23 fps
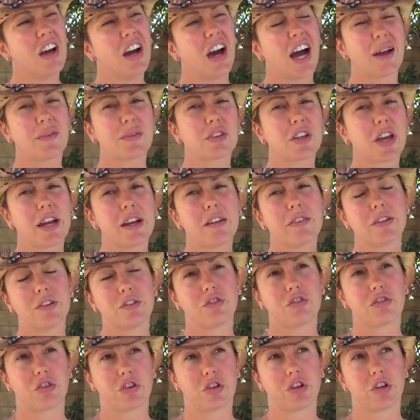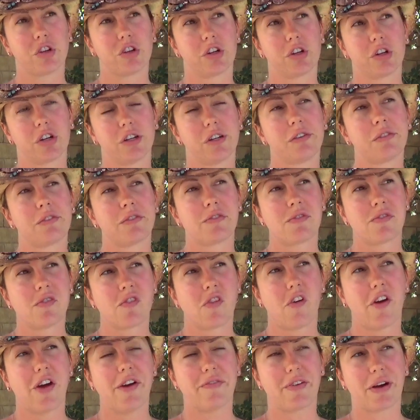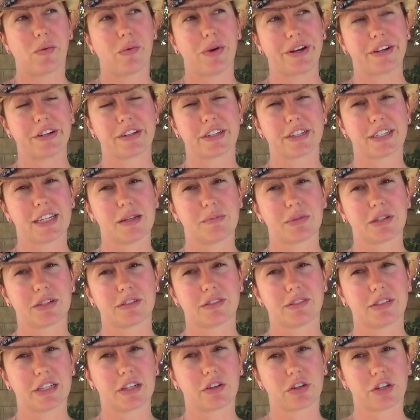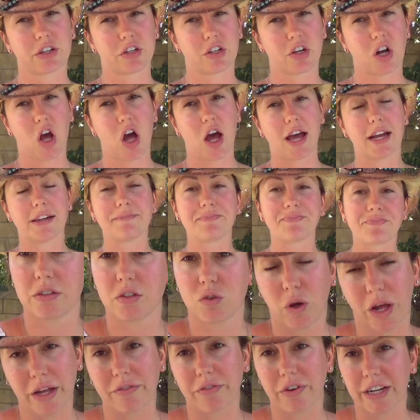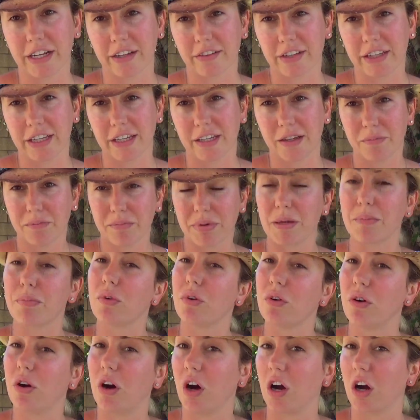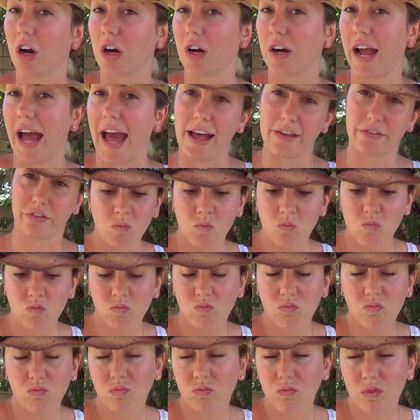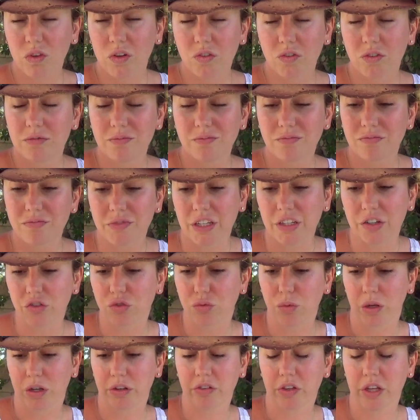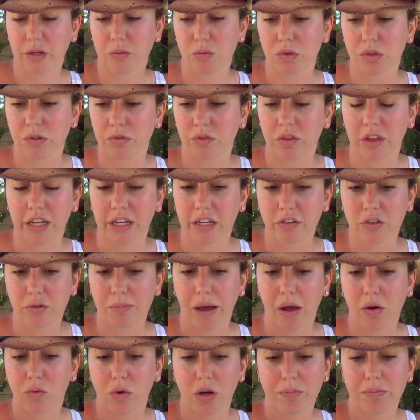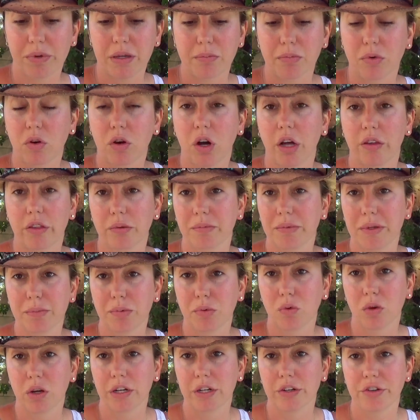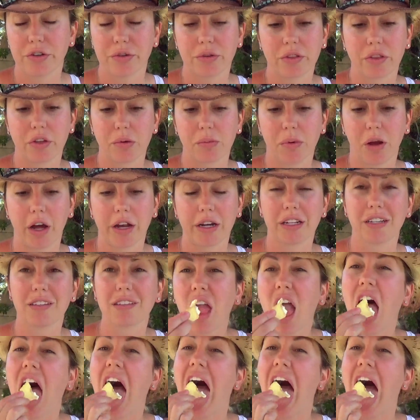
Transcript: I was kind of unsure if I wanted to keep it a secret or not. Quite frankly, people are assholes. They just want to say rude things about what other people want to do with their bodies,